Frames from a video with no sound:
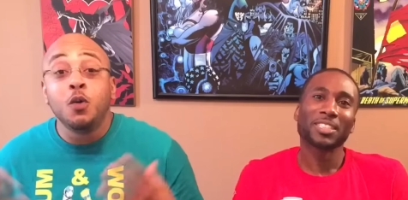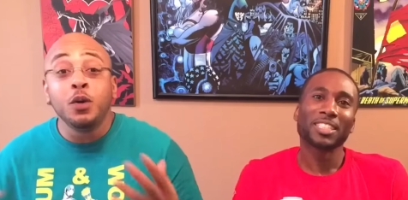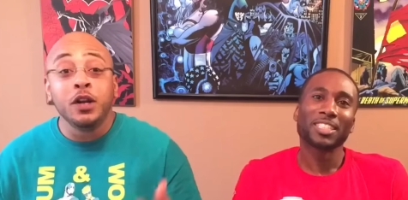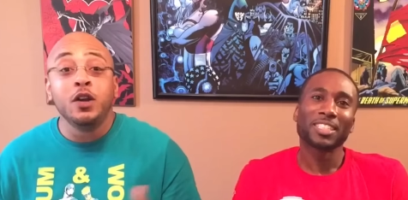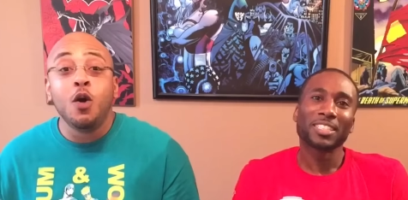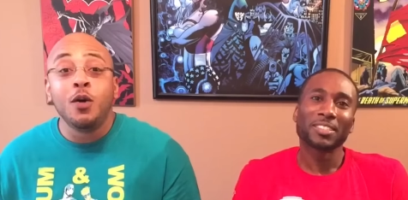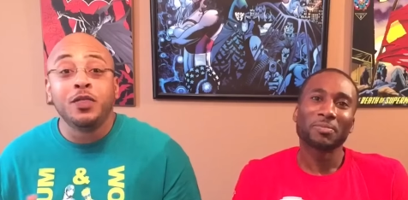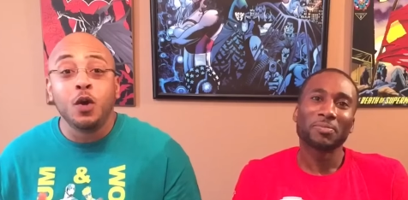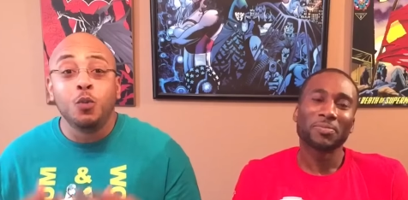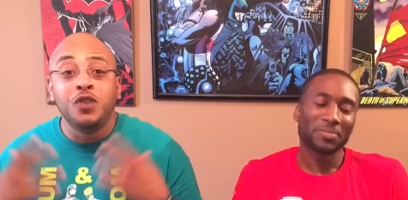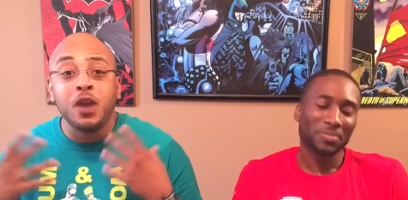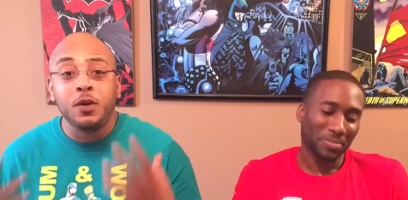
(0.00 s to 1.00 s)
Speaker 1: we're gonna go with the
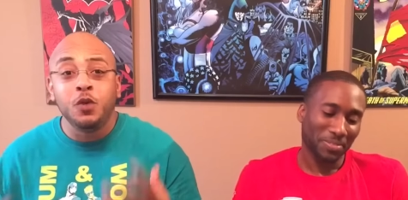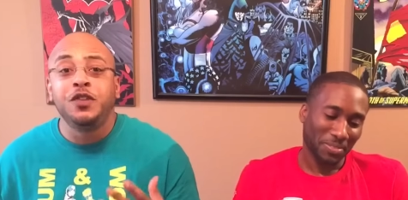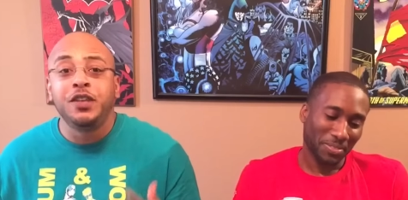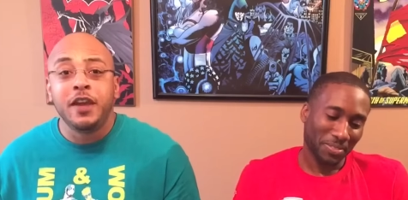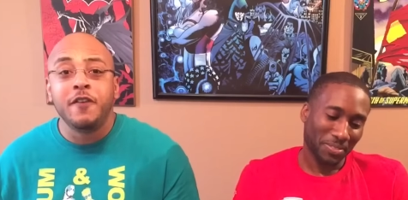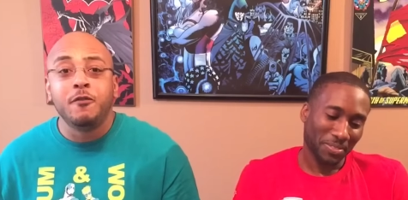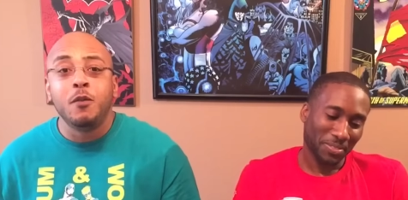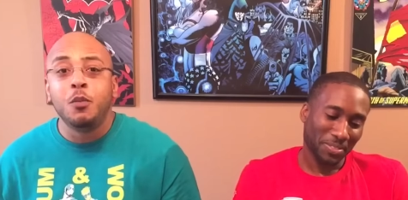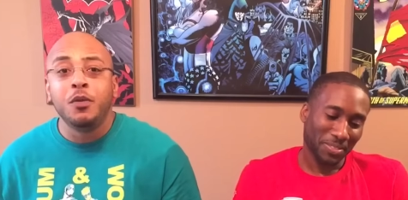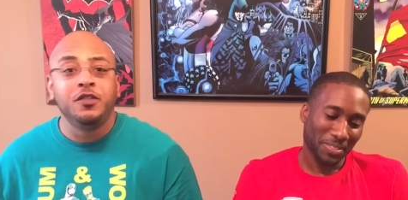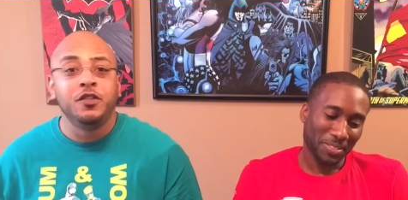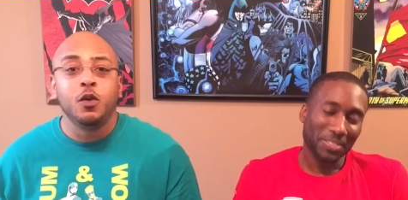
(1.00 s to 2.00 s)
WTF
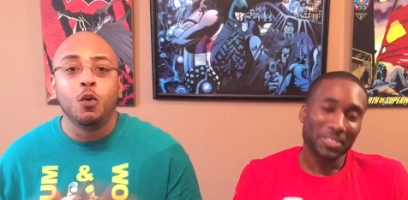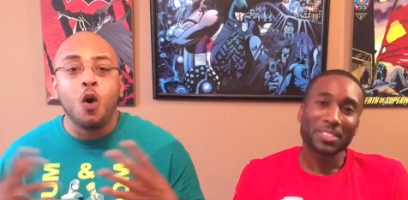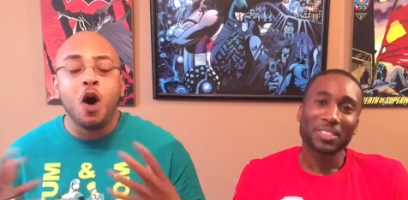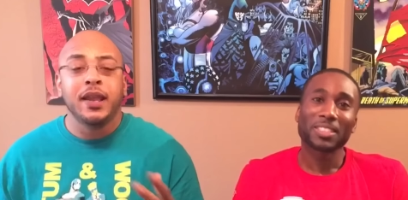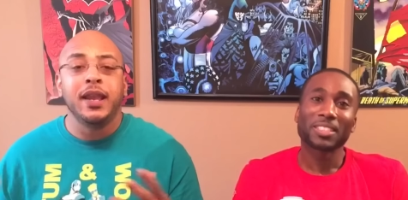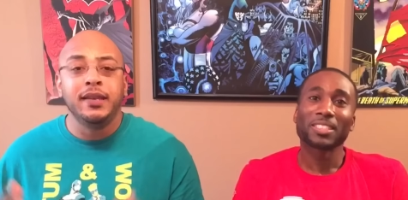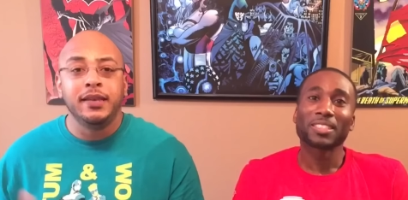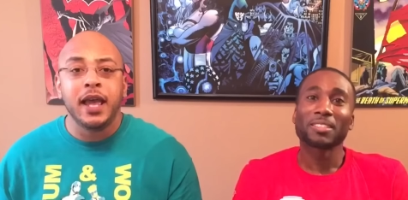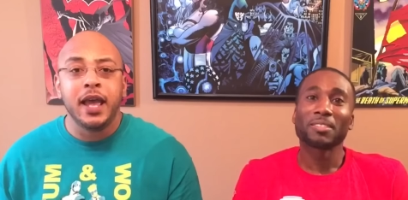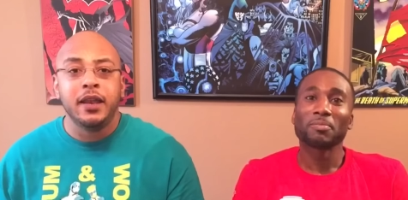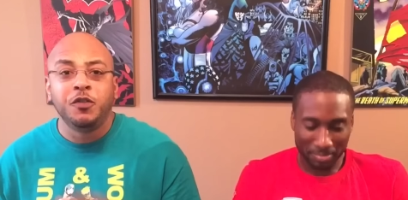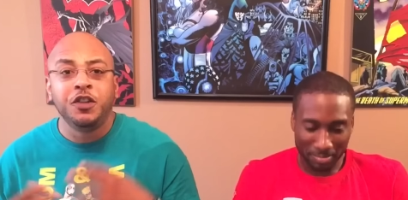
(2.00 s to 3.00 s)
moments of The Walking
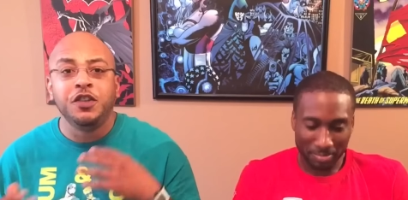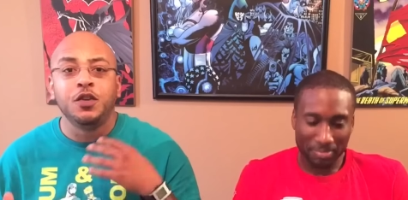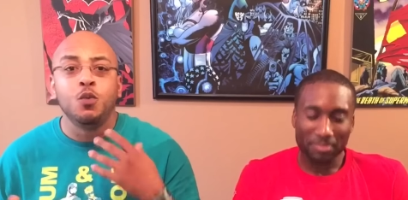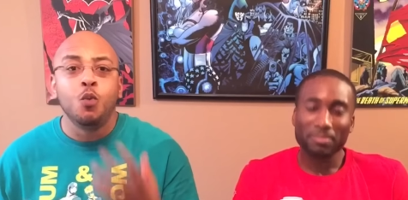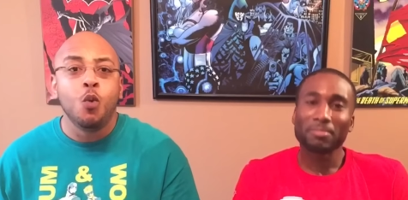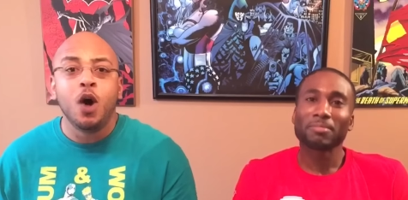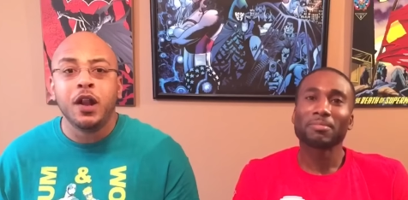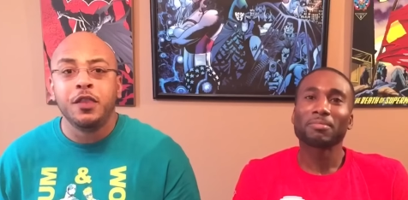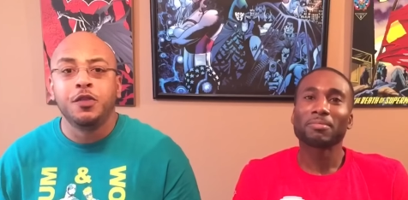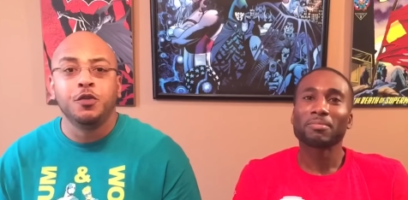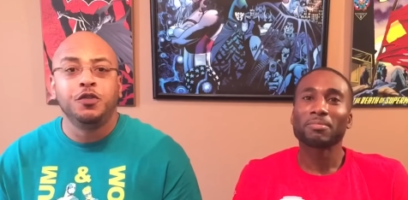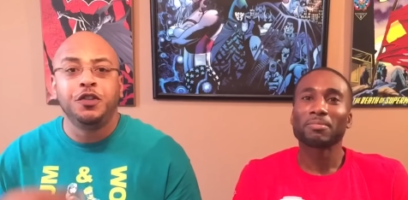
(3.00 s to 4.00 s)
Dead, season one
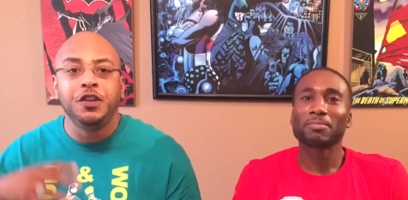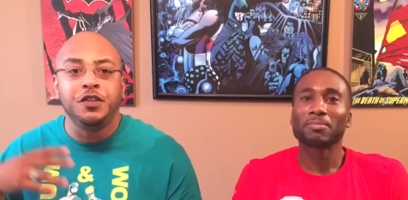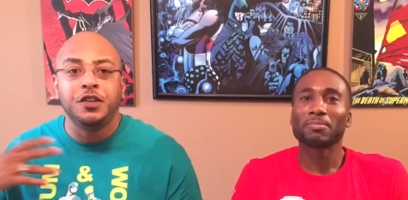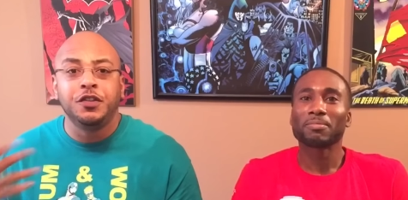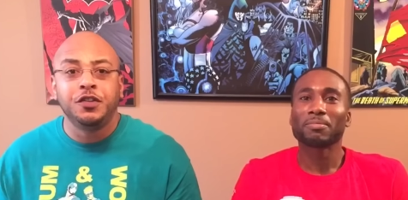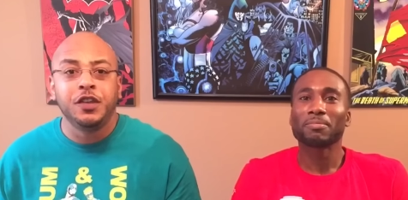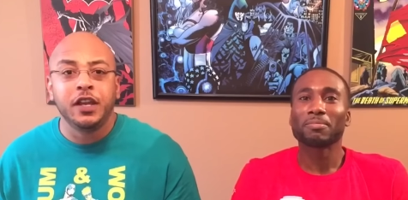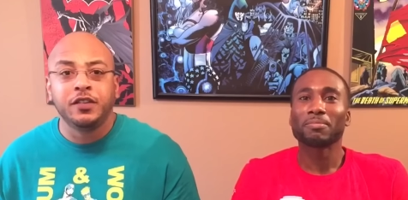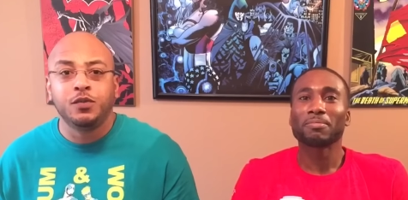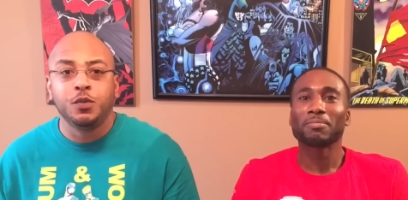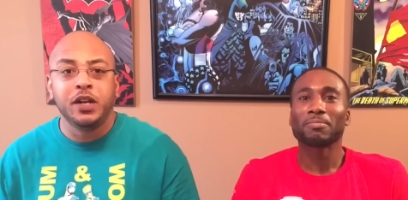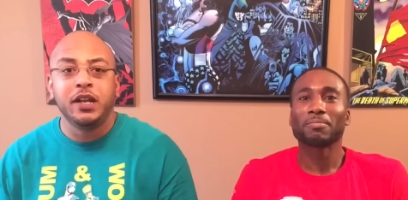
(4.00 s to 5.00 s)
through season
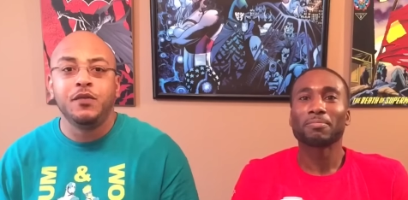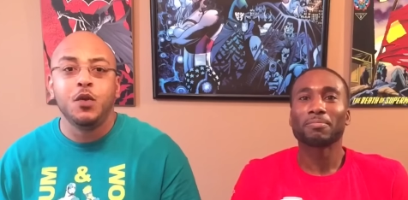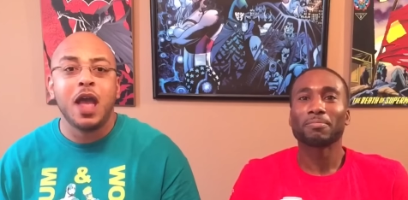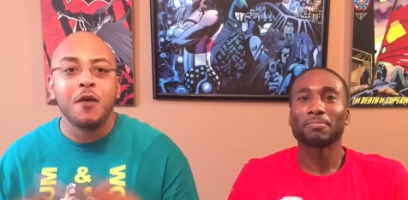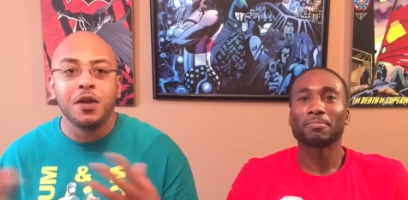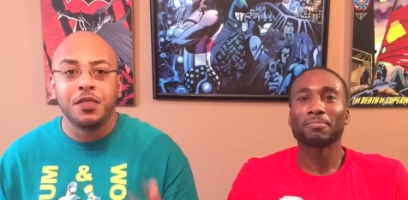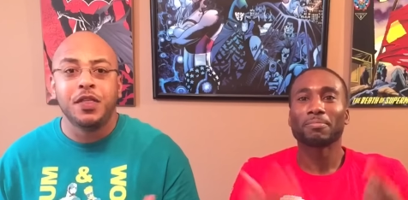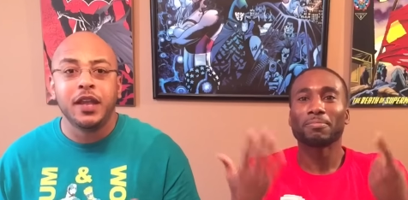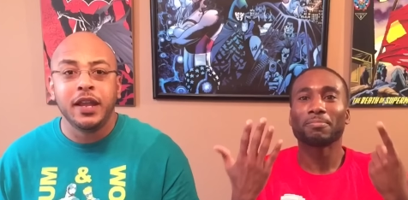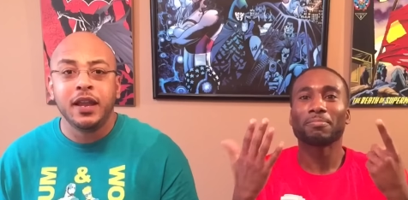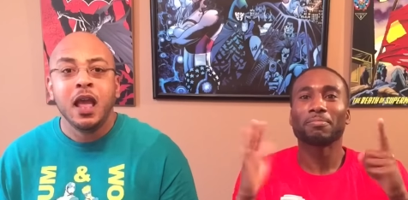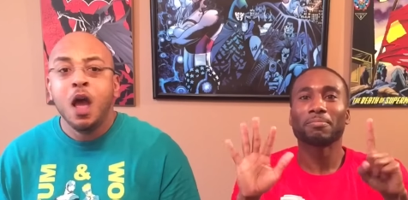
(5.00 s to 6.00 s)
six. We're gonna give you
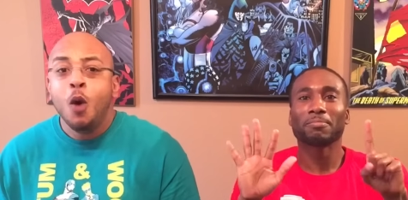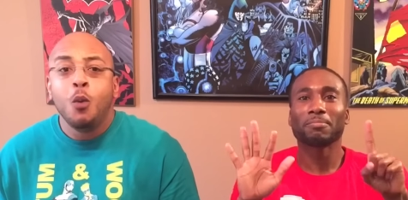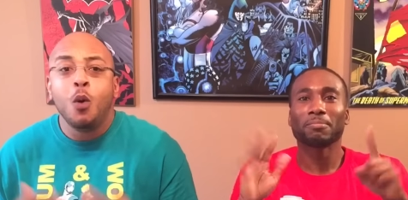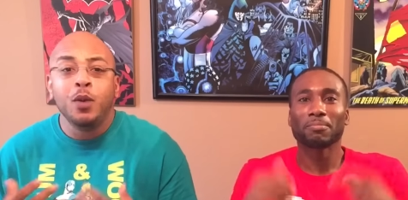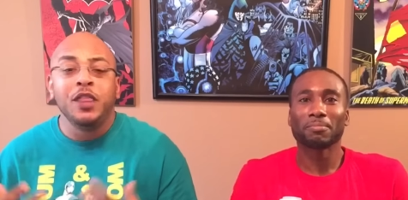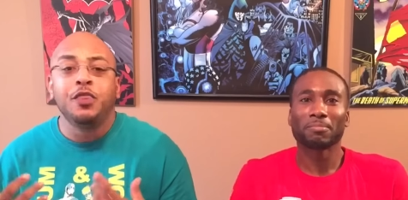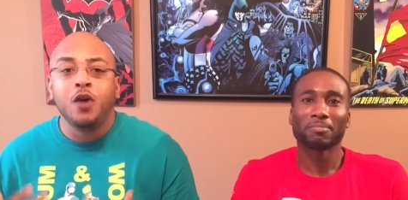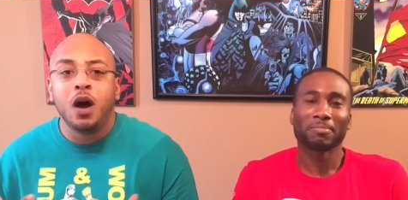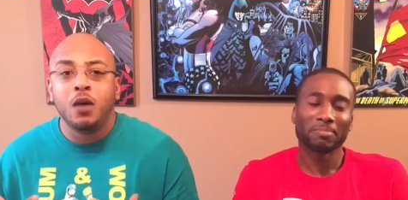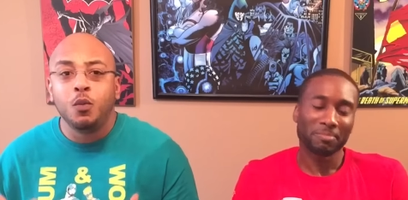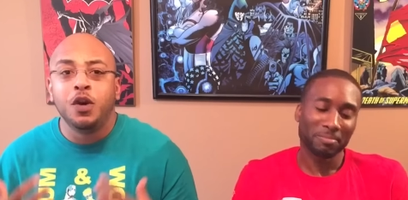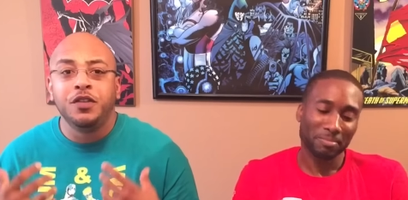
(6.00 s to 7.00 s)
everything what we
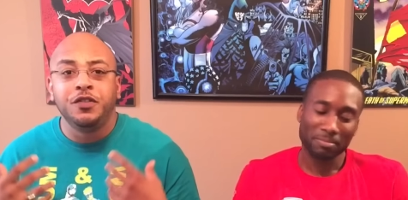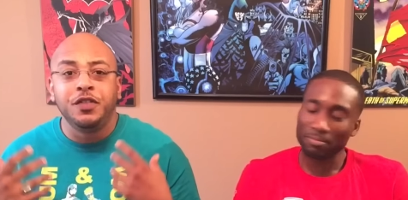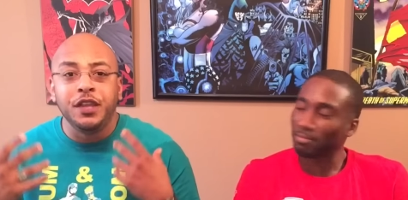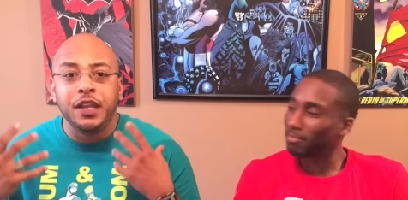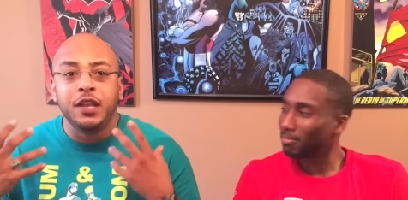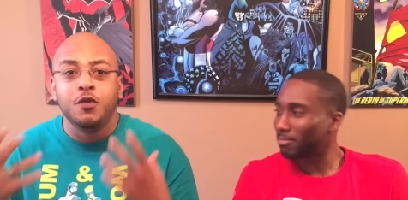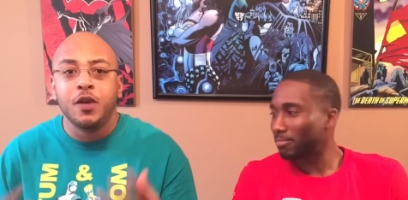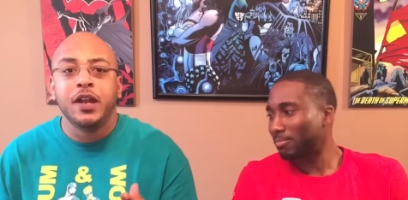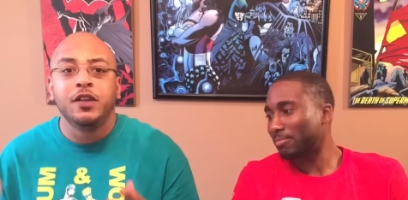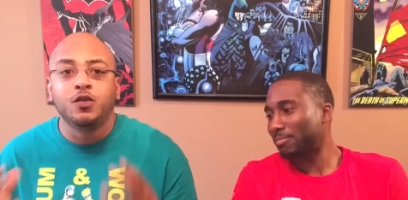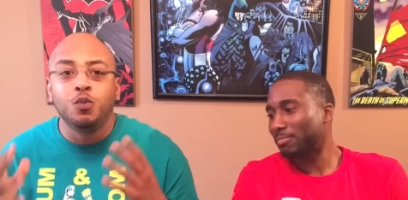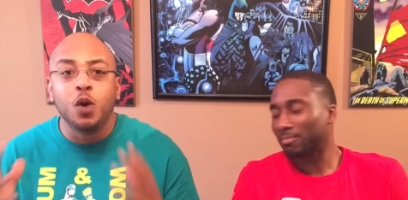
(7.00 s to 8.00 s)
thought was the
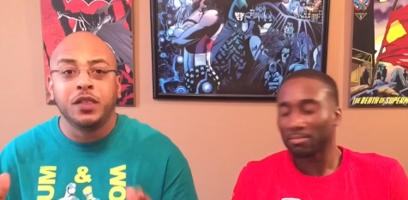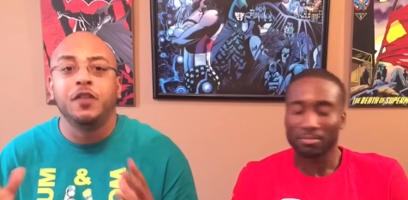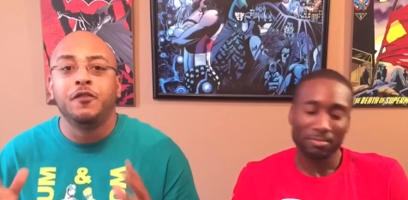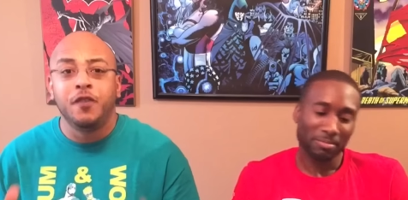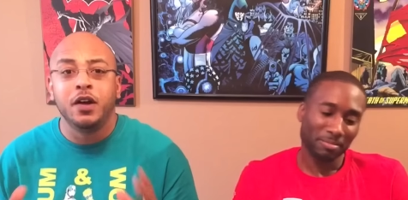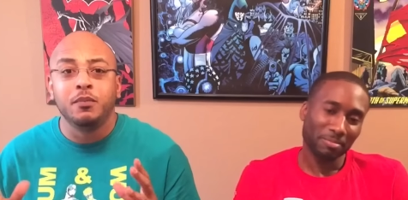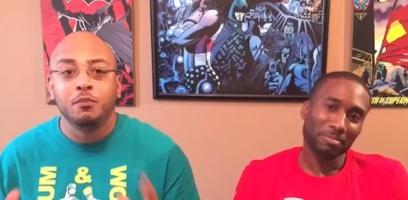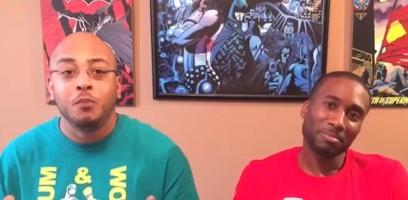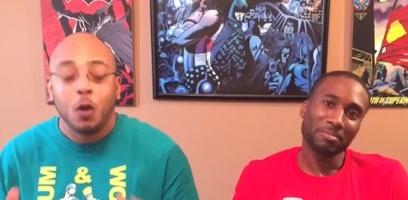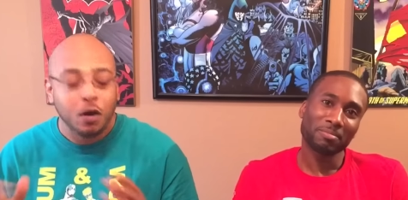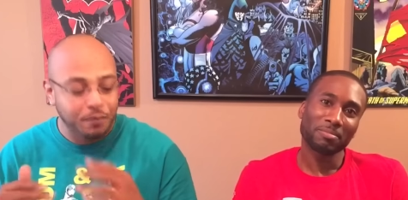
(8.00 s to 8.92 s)
greatest what the fuck or